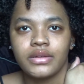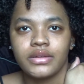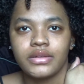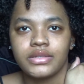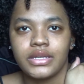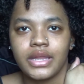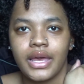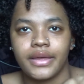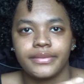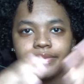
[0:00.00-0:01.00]
You see
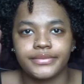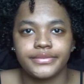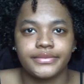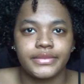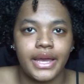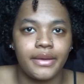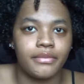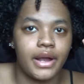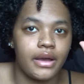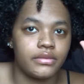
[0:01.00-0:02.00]
that? I'm
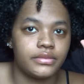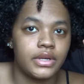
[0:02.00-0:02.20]
brown.